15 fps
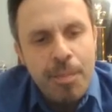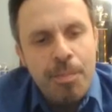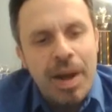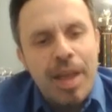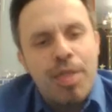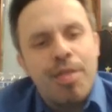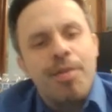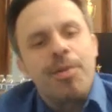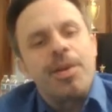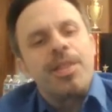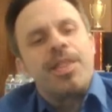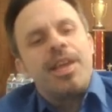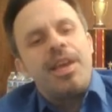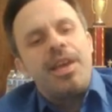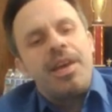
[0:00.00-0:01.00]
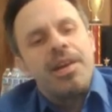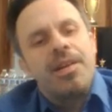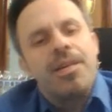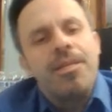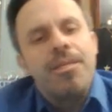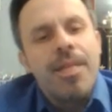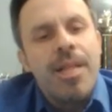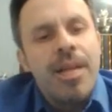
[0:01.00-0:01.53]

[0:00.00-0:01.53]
my student Ian